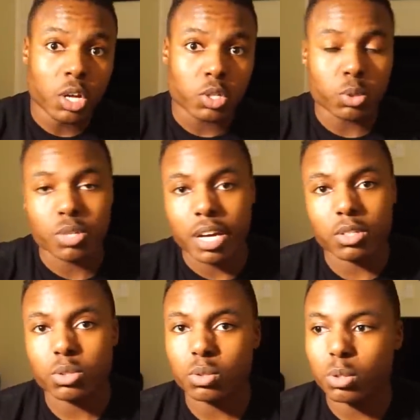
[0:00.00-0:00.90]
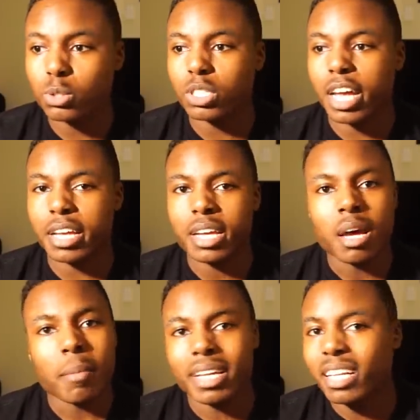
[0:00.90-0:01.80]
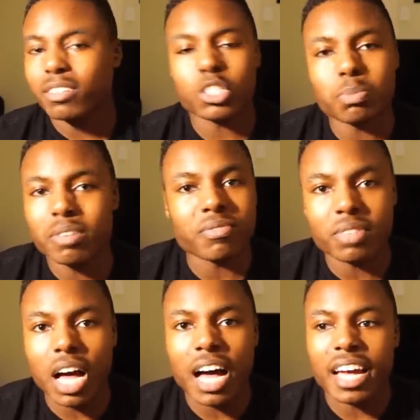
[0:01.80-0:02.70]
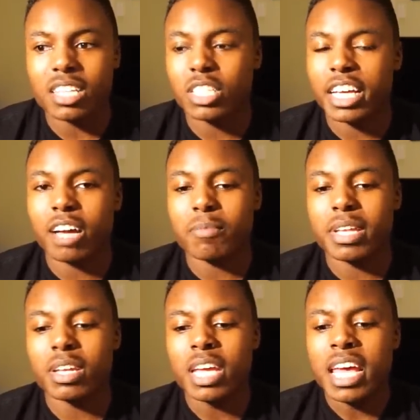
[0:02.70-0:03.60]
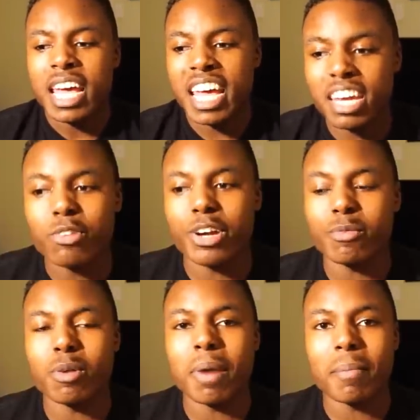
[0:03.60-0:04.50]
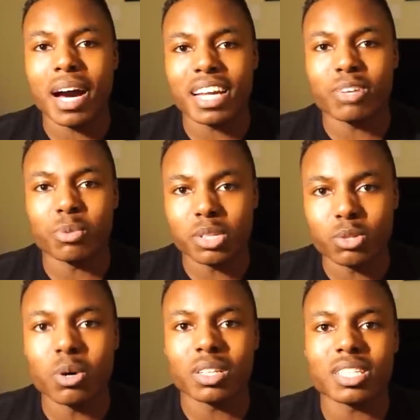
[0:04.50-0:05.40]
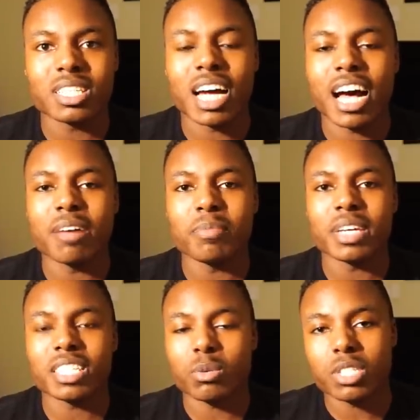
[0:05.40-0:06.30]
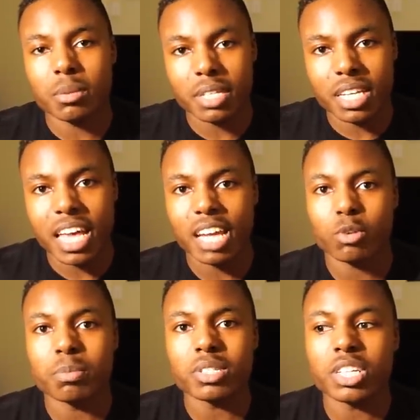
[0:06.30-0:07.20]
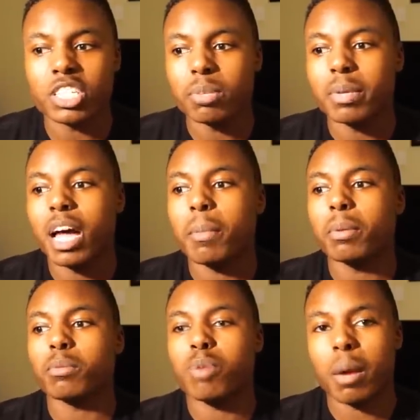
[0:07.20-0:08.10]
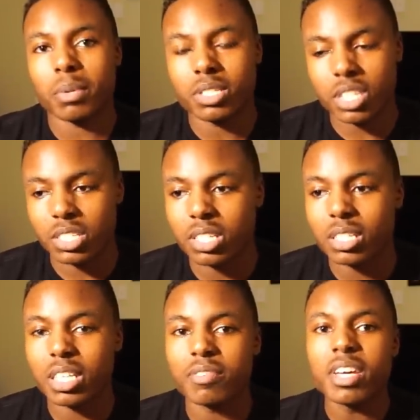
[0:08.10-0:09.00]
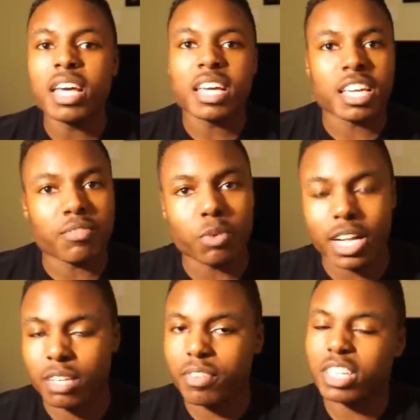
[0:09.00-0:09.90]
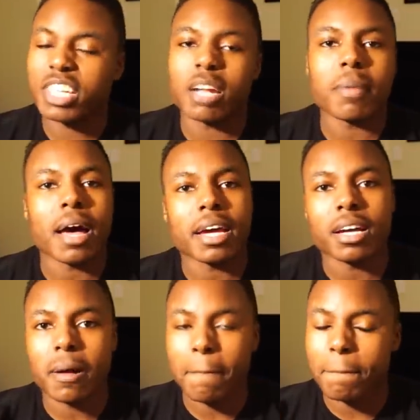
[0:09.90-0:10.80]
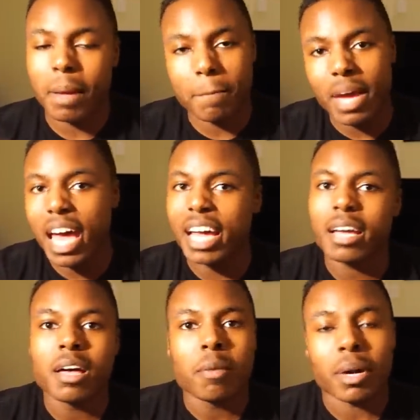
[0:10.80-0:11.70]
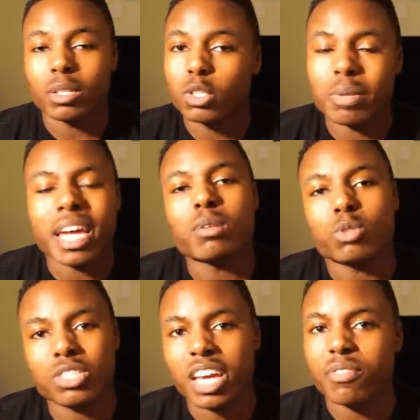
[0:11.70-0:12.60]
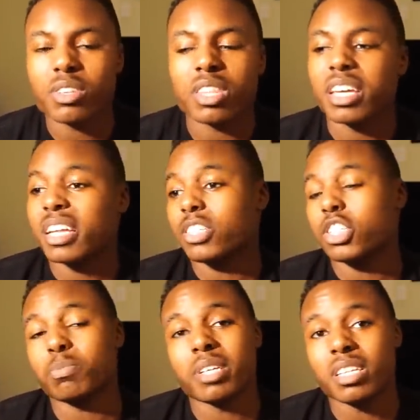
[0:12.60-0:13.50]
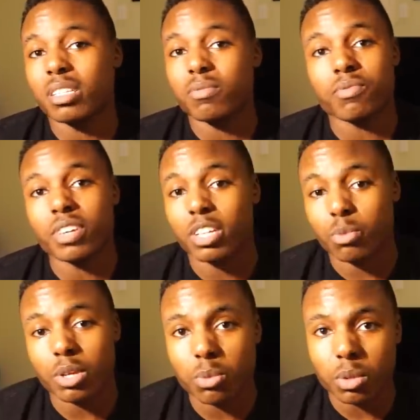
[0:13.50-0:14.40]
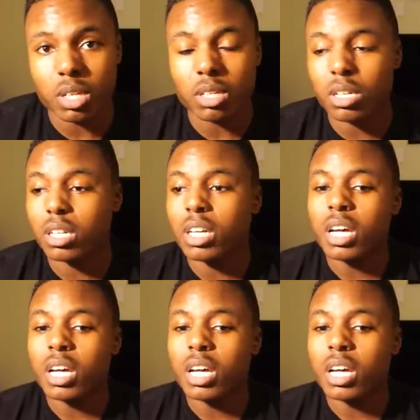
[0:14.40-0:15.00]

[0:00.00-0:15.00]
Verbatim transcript: too tight or too loose, like my day has just been flying. It's like I've been hindering what my body can really do all this time because I wasn't able to get an adequate position, but now I'm able to properly tension the lift, get full activation out of my um, my back, my glutes, my hamstrings, everything, and it's just been feeling really, really good.